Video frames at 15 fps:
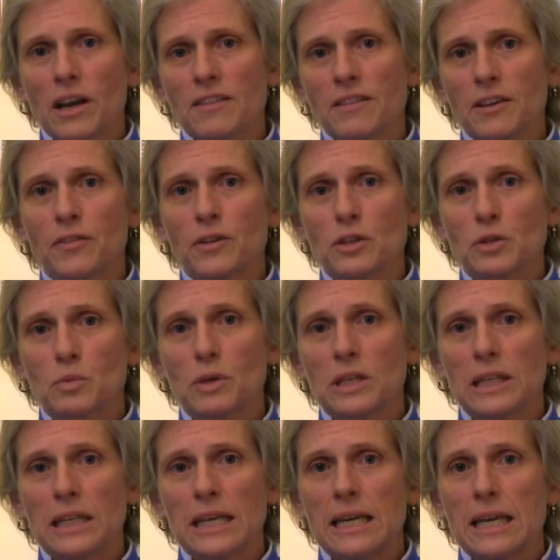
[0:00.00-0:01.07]
I think there's
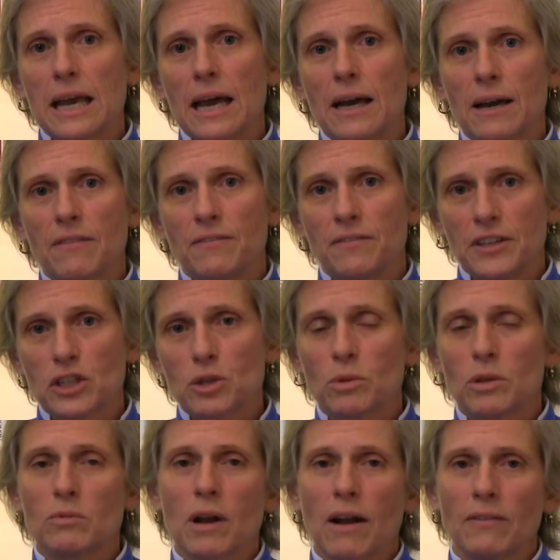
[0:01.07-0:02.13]
really a
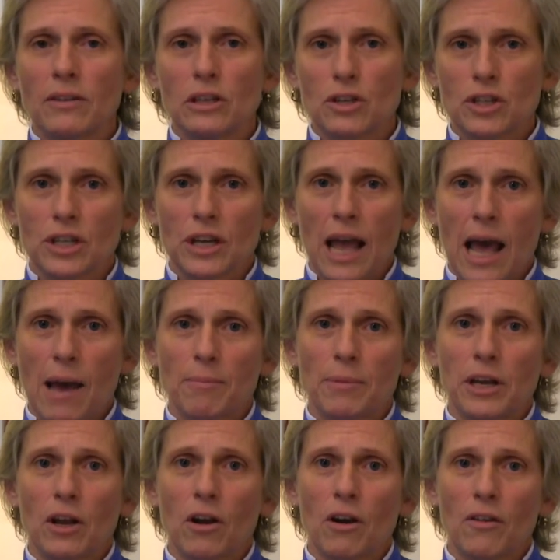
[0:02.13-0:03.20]
visual revolution
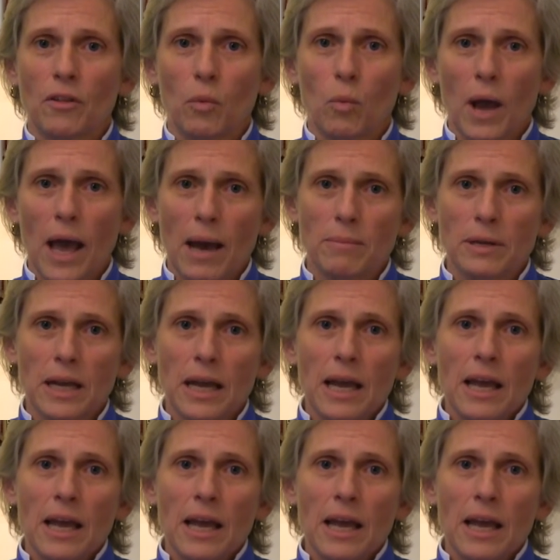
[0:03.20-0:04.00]
happening on the web.